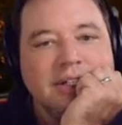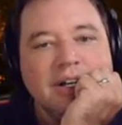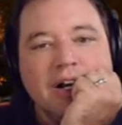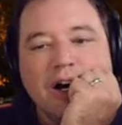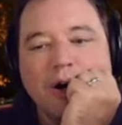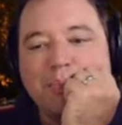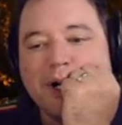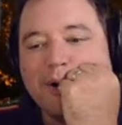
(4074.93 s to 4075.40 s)

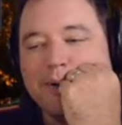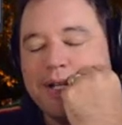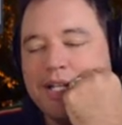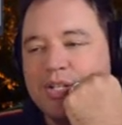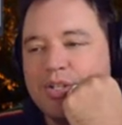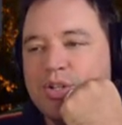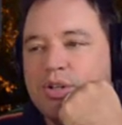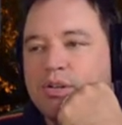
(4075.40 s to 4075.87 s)
I'll probably
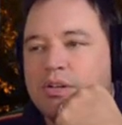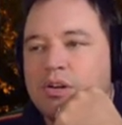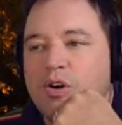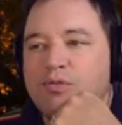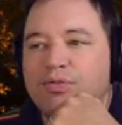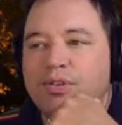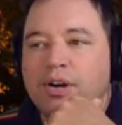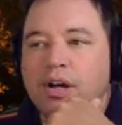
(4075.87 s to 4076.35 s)
just
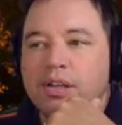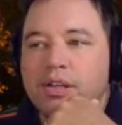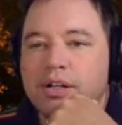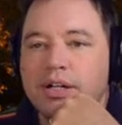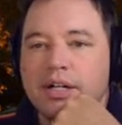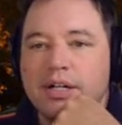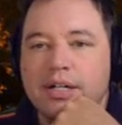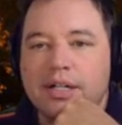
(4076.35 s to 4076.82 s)
go for
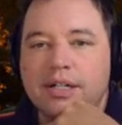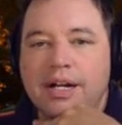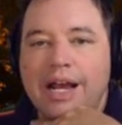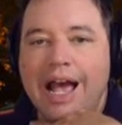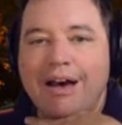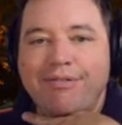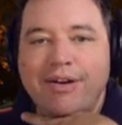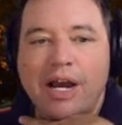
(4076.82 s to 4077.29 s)
another
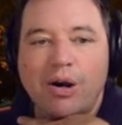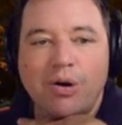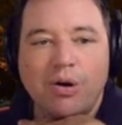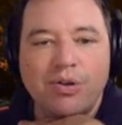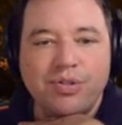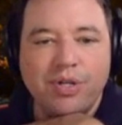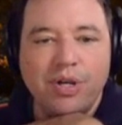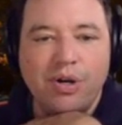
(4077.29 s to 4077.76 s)
half hour
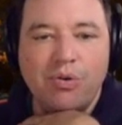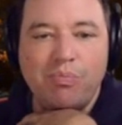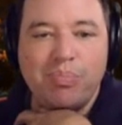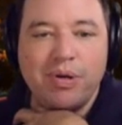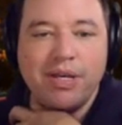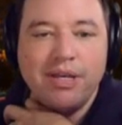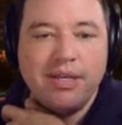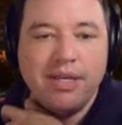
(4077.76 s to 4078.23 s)
or so,
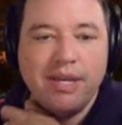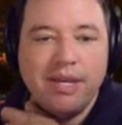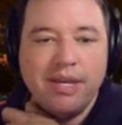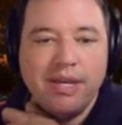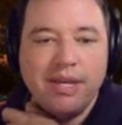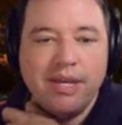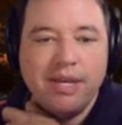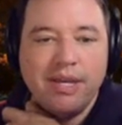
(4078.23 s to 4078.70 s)
but yeah,
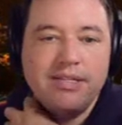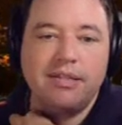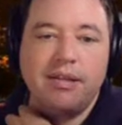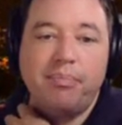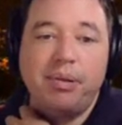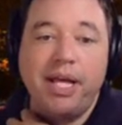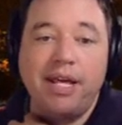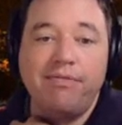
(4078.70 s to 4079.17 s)
the
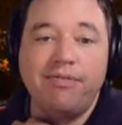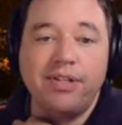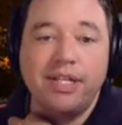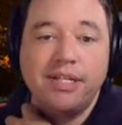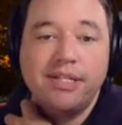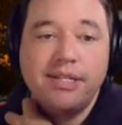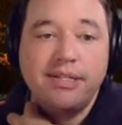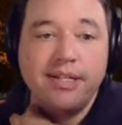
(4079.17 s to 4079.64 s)
plan for
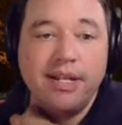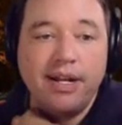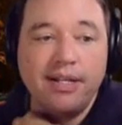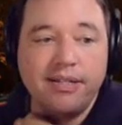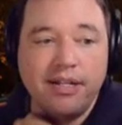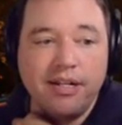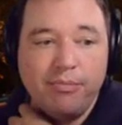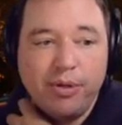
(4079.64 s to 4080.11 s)
this is that
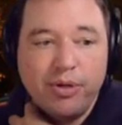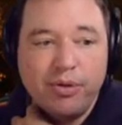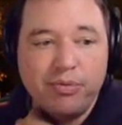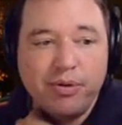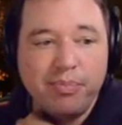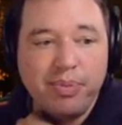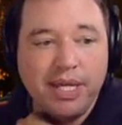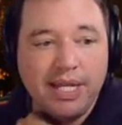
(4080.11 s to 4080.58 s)
it's going to be a
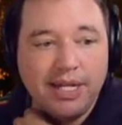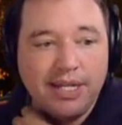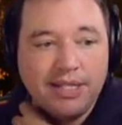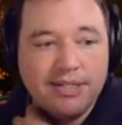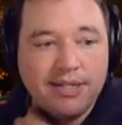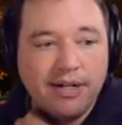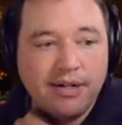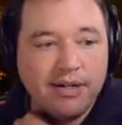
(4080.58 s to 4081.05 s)

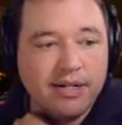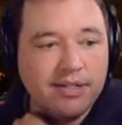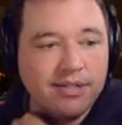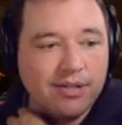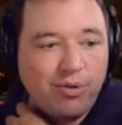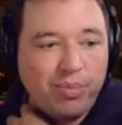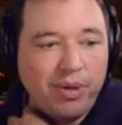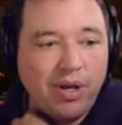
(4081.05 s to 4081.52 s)
repeating series.
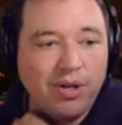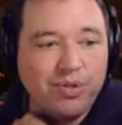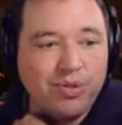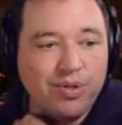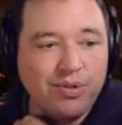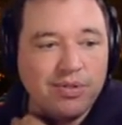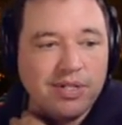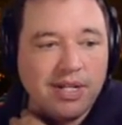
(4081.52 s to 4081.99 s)
It'll be on
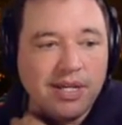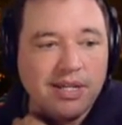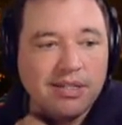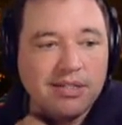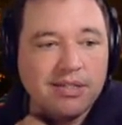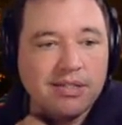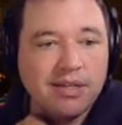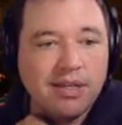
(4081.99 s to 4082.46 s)

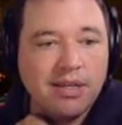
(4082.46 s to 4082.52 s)
Tuesdays.